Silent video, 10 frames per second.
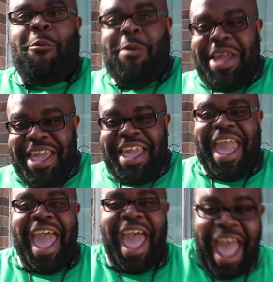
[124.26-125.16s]
We
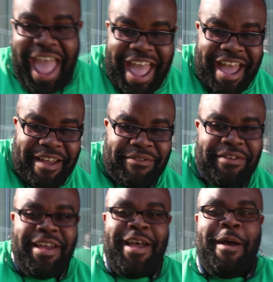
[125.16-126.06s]
have
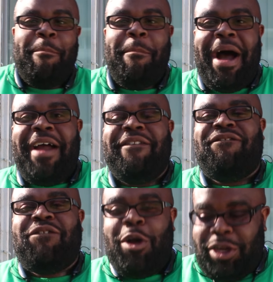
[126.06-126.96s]
my
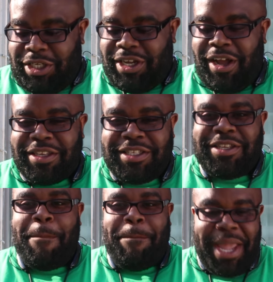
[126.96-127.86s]
first
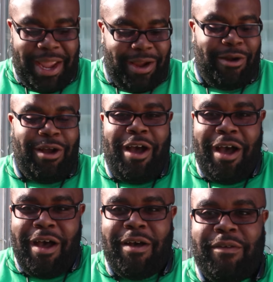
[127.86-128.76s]
custom pair
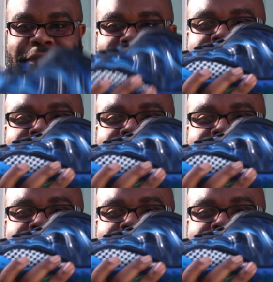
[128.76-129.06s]
of